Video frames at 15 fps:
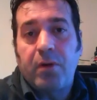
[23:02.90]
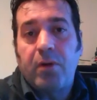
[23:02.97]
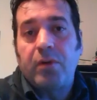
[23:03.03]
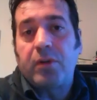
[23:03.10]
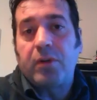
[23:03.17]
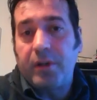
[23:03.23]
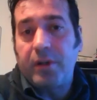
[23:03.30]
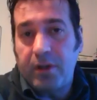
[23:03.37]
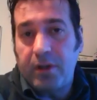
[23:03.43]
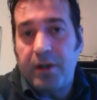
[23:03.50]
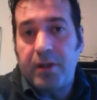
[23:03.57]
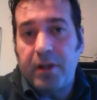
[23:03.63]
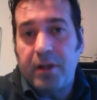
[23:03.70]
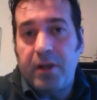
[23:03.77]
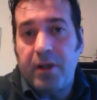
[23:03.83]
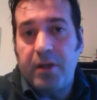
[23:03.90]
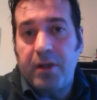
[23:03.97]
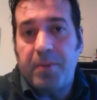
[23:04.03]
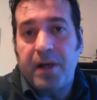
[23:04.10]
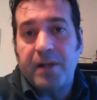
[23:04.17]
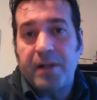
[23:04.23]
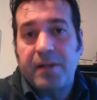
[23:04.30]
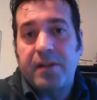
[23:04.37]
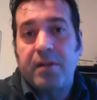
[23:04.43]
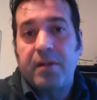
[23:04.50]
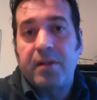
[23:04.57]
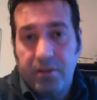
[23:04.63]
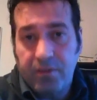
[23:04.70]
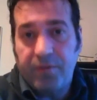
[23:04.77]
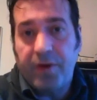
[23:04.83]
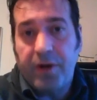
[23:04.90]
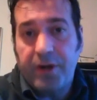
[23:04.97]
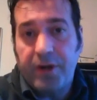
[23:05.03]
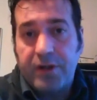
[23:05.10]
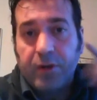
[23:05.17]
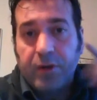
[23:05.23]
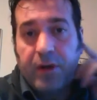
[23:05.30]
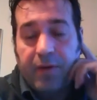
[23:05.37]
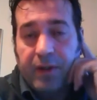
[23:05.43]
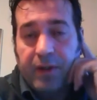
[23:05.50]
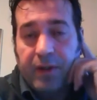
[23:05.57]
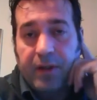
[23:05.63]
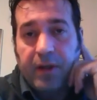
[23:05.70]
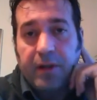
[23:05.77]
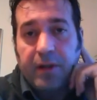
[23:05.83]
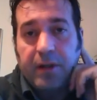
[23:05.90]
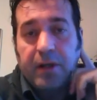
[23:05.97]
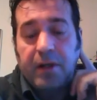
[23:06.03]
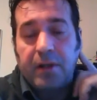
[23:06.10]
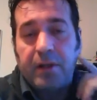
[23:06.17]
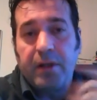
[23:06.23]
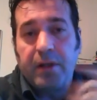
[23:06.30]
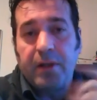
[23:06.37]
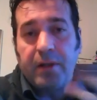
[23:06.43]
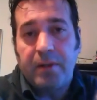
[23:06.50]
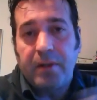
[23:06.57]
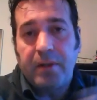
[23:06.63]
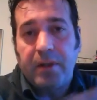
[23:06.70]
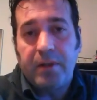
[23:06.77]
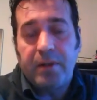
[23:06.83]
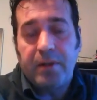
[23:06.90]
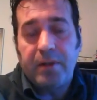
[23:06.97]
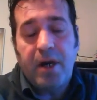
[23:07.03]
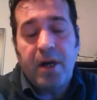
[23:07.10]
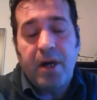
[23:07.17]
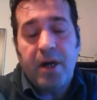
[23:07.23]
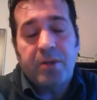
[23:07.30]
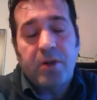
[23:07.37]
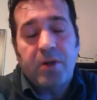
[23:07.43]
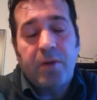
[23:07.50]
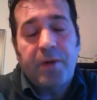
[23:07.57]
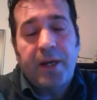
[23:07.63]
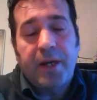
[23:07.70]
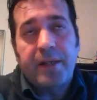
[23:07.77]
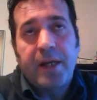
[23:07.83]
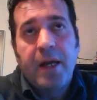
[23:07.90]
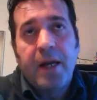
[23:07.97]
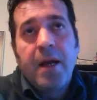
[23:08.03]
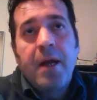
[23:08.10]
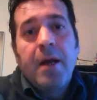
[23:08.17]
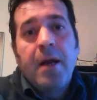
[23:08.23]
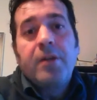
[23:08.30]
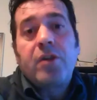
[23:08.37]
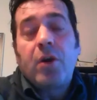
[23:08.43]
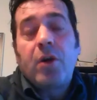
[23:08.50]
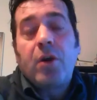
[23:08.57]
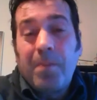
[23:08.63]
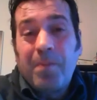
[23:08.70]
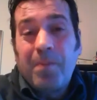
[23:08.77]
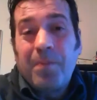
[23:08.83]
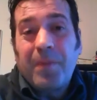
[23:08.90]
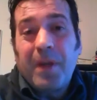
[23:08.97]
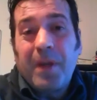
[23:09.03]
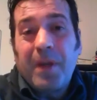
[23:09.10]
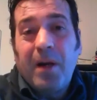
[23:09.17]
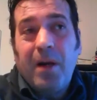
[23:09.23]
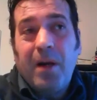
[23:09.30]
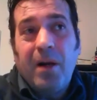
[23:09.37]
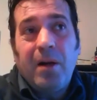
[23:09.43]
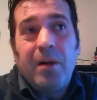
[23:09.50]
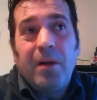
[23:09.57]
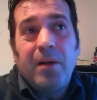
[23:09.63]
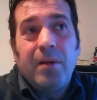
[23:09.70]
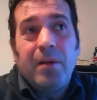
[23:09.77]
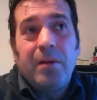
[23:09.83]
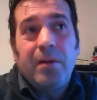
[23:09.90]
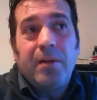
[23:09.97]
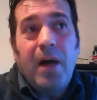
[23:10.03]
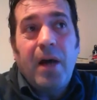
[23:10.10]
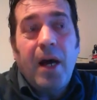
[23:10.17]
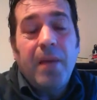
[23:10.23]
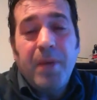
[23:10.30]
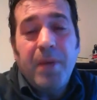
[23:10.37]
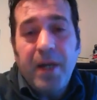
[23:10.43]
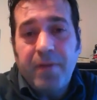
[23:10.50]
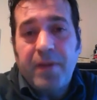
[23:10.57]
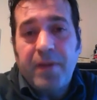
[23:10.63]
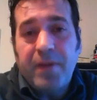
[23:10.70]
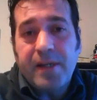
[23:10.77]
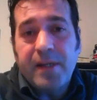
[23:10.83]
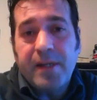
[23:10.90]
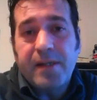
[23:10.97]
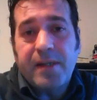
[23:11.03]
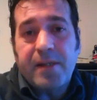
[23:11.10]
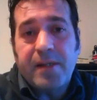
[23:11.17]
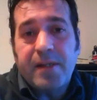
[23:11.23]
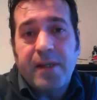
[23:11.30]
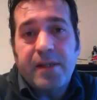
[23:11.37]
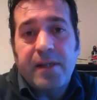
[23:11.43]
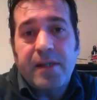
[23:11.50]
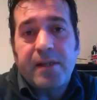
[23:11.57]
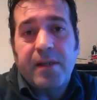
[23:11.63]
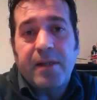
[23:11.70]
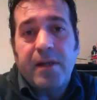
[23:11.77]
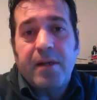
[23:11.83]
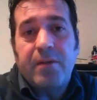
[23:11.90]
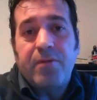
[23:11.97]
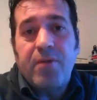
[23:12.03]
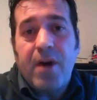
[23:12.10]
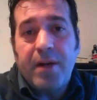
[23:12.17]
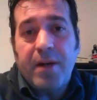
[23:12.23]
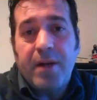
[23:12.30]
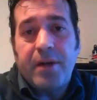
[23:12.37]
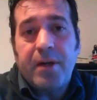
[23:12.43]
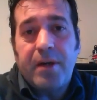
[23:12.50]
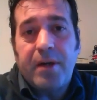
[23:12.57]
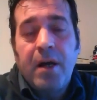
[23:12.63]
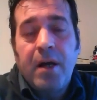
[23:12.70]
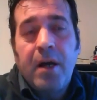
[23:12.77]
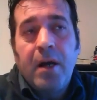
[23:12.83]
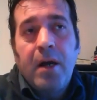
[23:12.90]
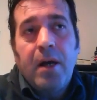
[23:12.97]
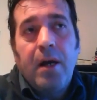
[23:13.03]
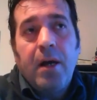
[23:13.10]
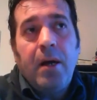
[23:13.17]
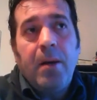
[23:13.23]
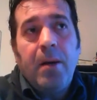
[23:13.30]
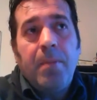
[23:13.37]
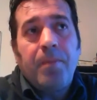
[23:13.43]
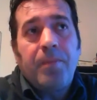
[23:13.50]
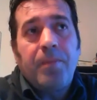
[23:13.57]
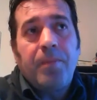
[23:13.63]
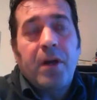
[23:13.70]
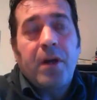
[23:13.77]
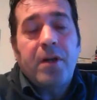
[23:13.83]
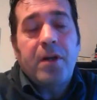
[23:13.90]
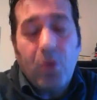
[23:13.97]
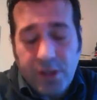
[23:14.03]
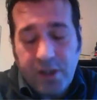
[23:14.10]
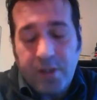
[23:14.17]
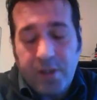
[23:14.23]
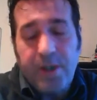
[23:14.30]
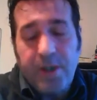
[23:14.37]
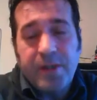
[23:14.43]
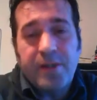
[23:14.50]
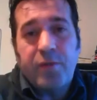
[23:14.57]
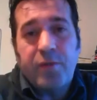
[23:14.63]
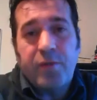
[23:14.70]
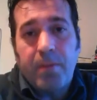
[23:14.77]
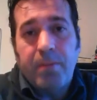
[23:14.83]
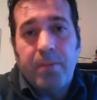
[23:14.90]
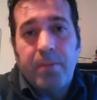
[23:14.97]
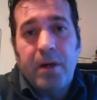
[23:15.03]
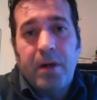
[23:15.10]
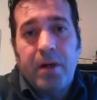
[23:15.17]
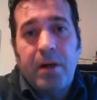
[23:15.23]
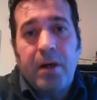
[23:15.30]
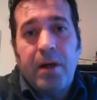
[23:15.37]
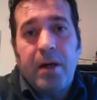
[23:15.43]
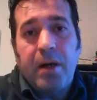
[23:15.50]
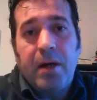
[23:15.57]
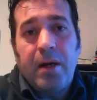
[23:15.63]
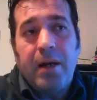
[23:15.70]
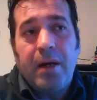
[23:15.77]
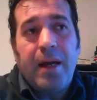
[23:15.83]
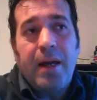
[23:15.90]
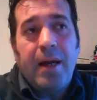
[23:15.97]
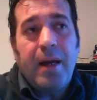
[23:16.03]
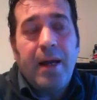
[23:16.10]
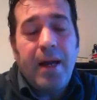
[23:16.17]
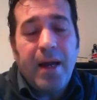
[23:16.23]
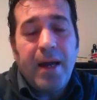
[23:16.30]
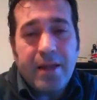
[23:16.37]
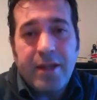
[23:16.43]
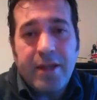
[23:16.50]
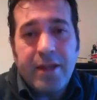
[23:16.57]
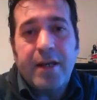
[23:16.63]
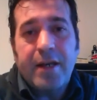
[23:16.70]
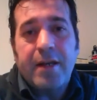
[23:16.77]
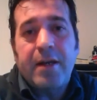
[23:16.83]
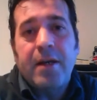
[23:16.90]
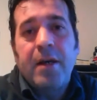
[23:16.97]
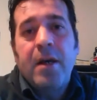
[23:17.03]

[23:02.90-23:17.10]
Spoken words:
also in the past, very soon after the armed conflict. So I believe this is rather a consequence from ethnic